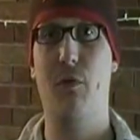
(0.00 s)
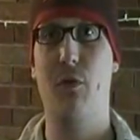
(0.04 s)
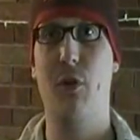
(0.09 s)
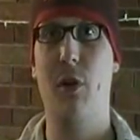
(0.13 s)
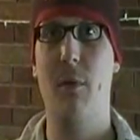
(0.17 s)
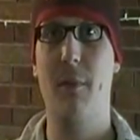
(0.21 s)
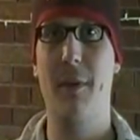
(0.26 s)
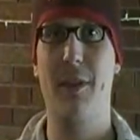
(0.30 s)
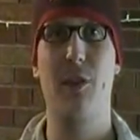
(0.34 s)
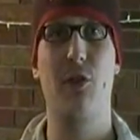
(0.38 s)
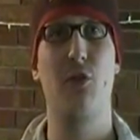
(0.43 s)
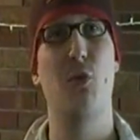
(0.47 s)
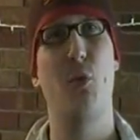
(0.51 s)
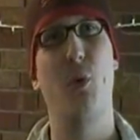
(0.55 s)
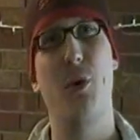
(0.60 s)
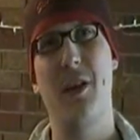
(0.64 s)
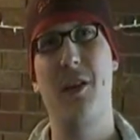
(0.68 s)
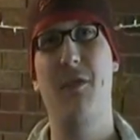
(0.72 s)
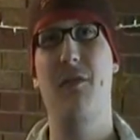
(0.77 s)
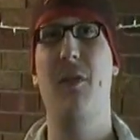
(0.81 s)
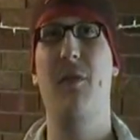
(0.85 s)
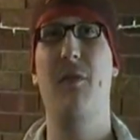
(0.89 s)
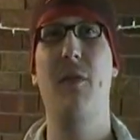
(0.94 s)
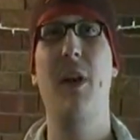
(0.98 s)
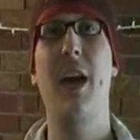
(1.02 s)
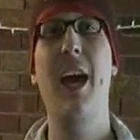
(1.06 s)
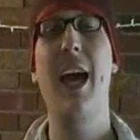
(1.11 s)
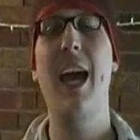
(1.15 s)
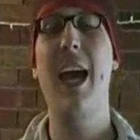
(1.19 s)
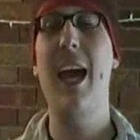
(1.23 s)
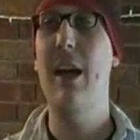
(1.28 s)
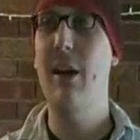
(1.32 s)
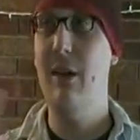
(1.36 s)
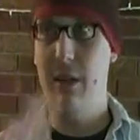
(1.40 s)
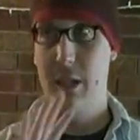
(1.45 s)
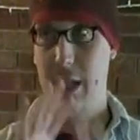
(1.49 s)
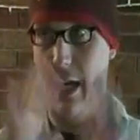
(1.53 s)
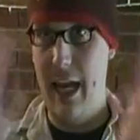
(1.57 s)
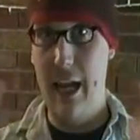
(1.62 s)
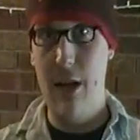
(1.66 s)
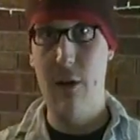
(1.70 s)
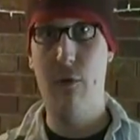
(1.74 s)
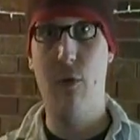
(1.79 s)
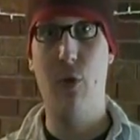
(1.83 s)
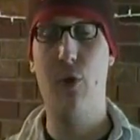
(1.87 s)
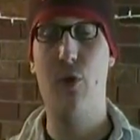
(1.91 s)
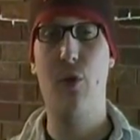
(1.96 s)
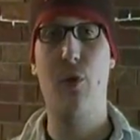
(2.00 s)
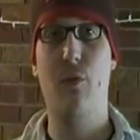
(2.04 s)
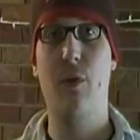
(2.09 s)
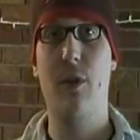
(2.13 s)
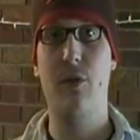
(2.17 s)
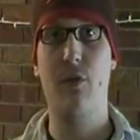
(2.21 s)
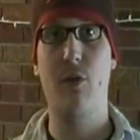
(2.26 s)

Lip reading: both from, at the 25th anniversary